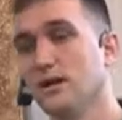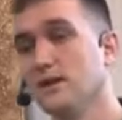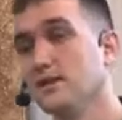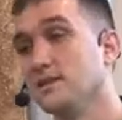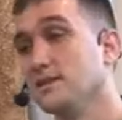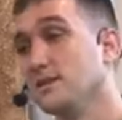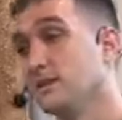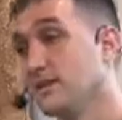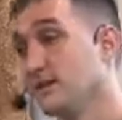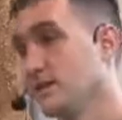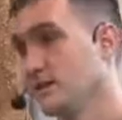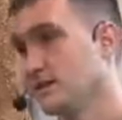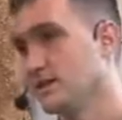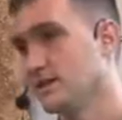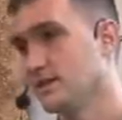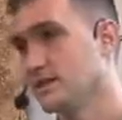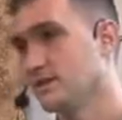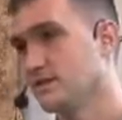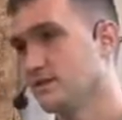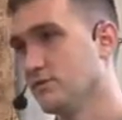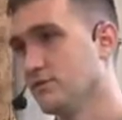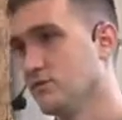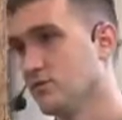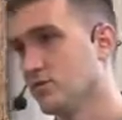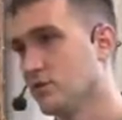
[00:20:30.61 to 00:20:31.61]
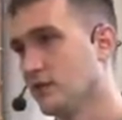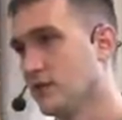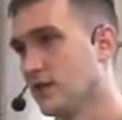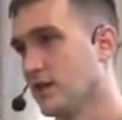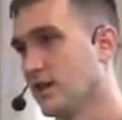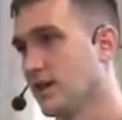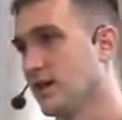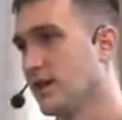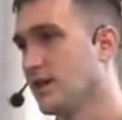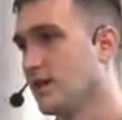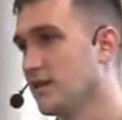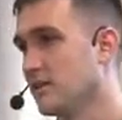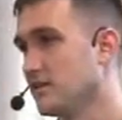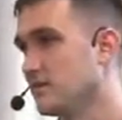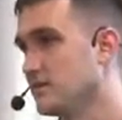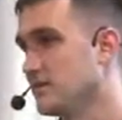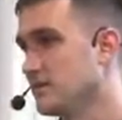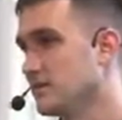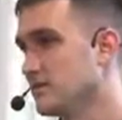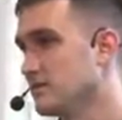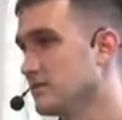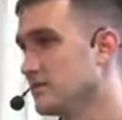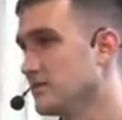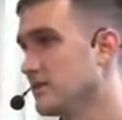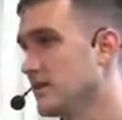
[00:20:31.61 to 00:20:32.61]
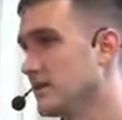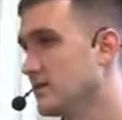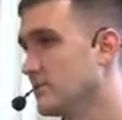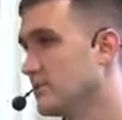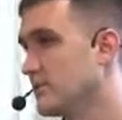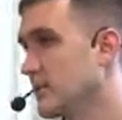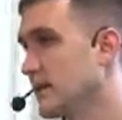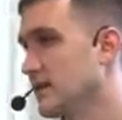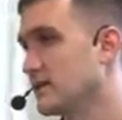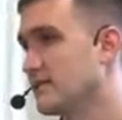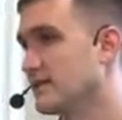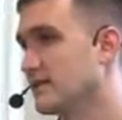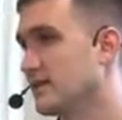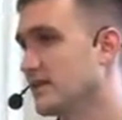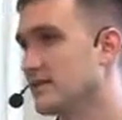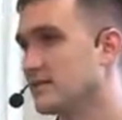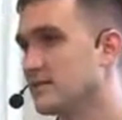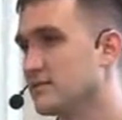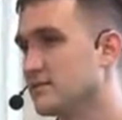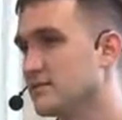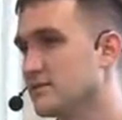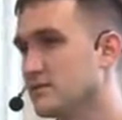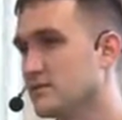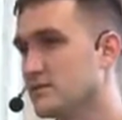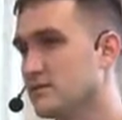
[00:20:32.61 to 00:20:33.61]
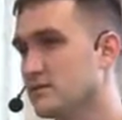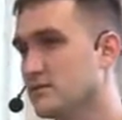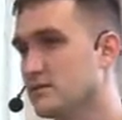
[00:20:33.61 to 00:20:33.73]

I think, at least 4K. That makes sense.